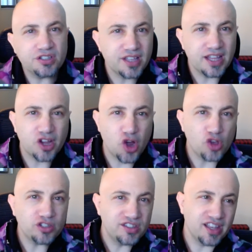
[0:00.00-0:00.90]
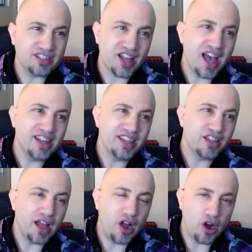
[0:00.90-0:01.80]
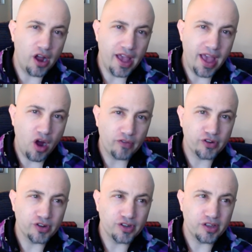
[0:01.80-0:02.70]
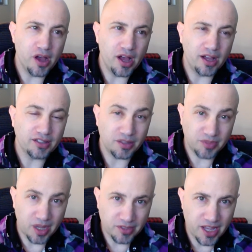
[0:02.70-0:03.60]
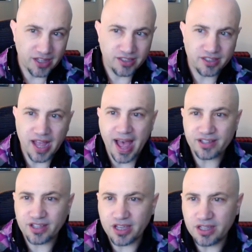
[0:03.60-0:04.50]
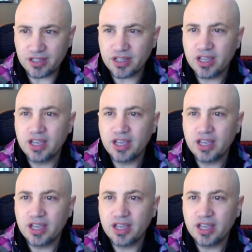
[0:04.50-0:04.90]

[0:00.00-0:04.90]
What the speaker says: that causes anxiety that Harvard sometimes likes to ask is,